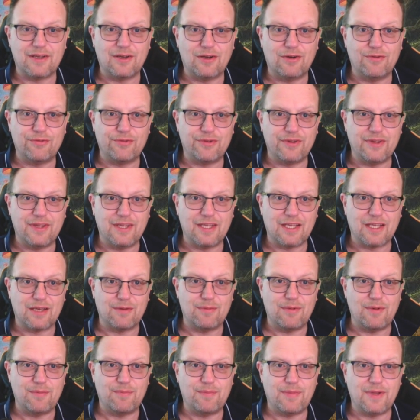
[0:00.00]
Obviously, they're going to
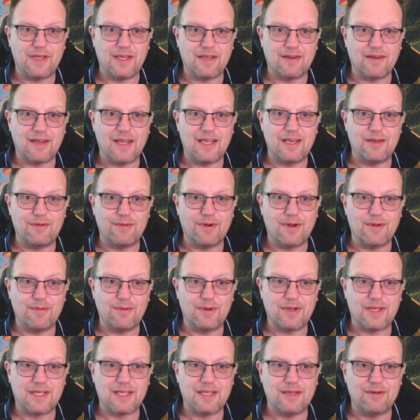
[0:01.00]
be bigger anyway
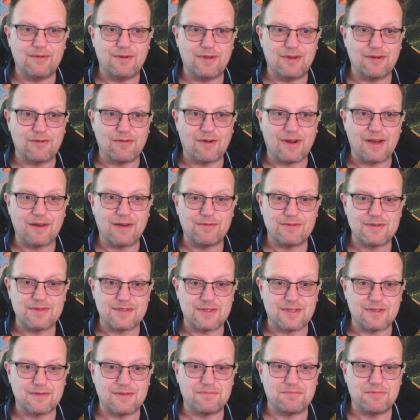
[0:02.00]
with Kirri around,
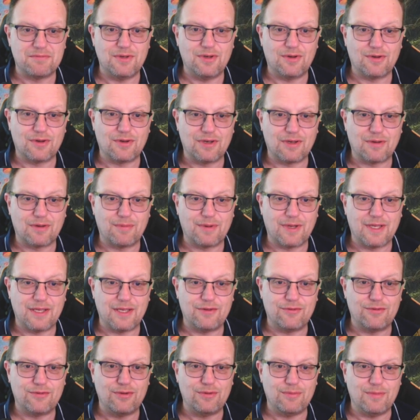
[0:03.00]
so we're not going to complain
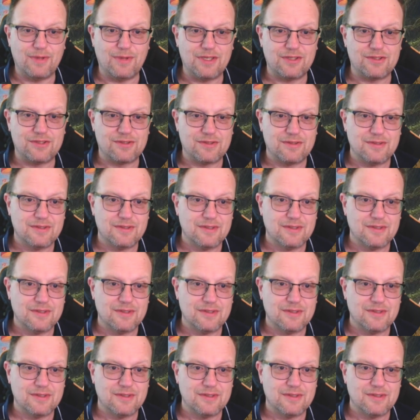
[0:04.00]
too much.